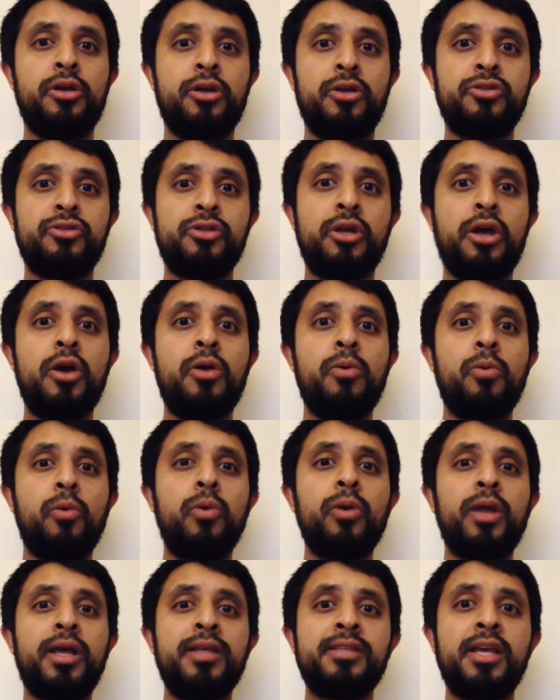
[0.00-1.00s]
So
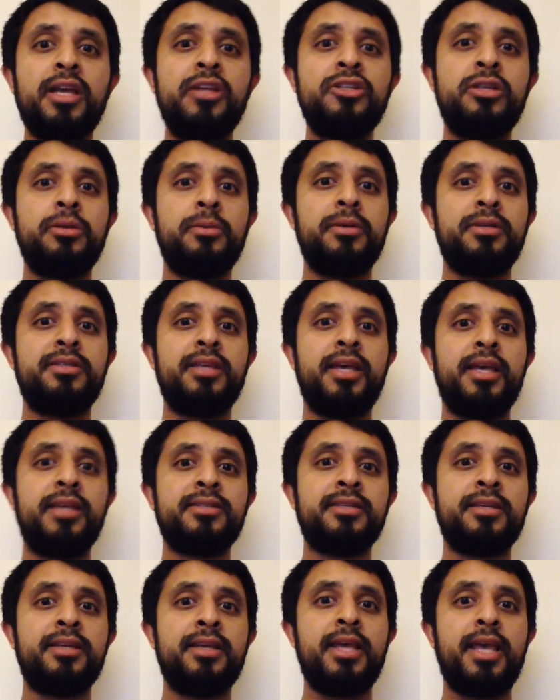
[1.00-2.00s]
all I say to you is
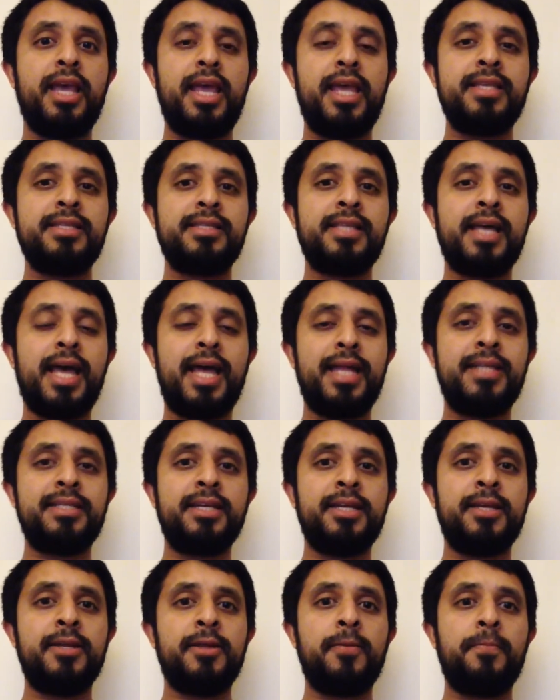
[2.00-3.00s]
this, is that
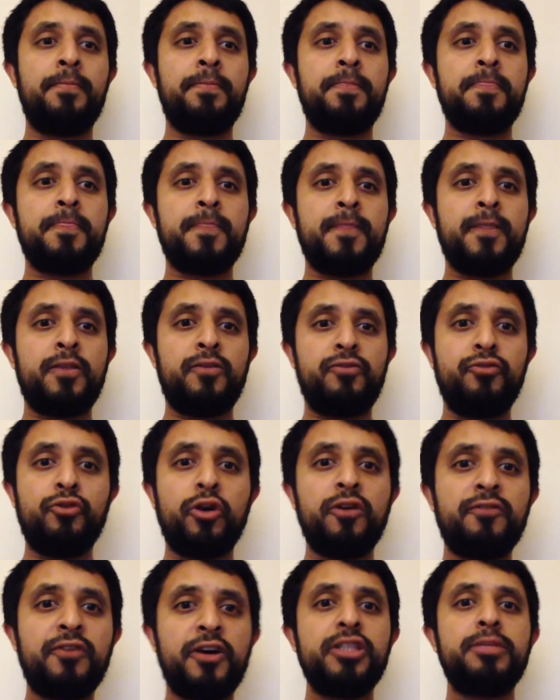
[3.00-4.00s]
you've got
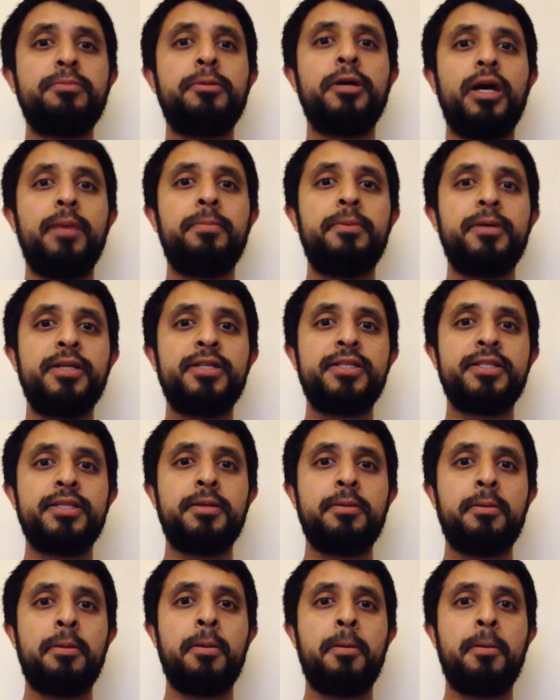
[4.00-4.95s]
to find your purpose.